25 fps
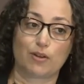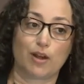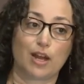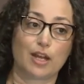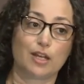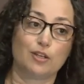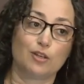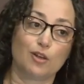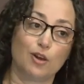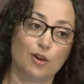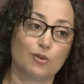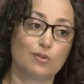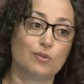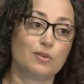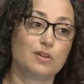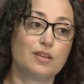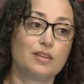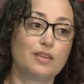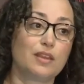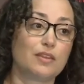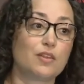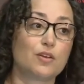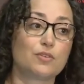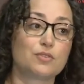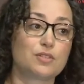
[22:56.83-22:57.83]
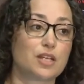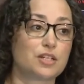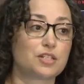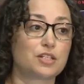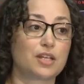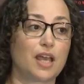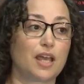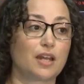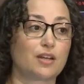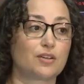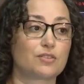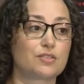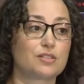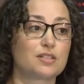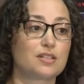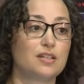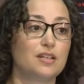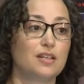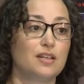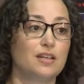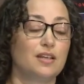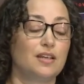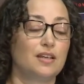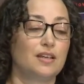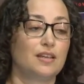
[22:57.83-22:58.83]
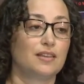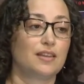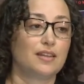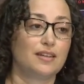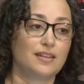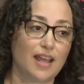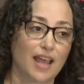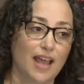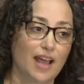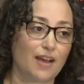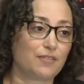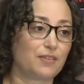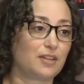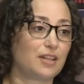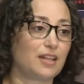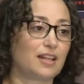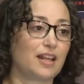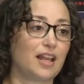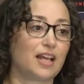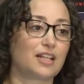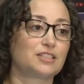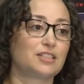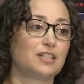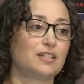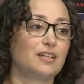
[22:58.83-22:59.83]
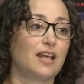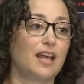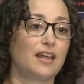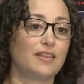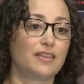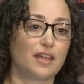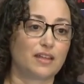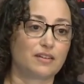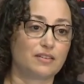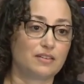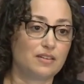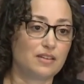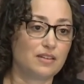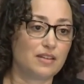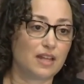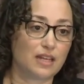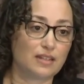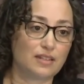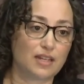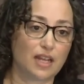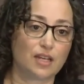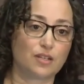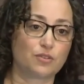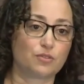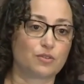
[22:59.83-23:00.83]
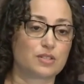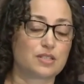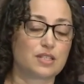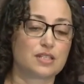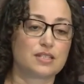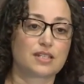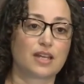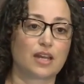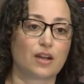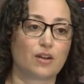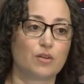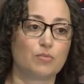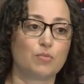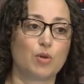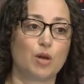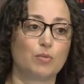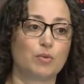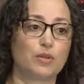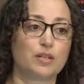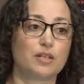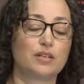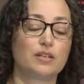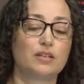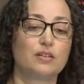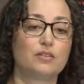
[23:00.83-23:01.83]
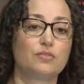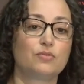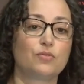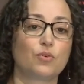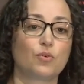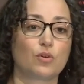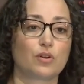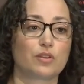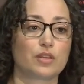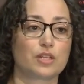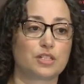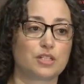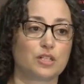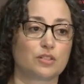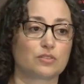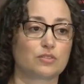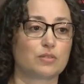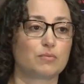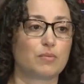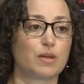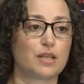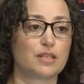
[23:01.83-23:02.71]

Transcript: I know that those educators, the day after the election, at that dangerous and scary moment for the children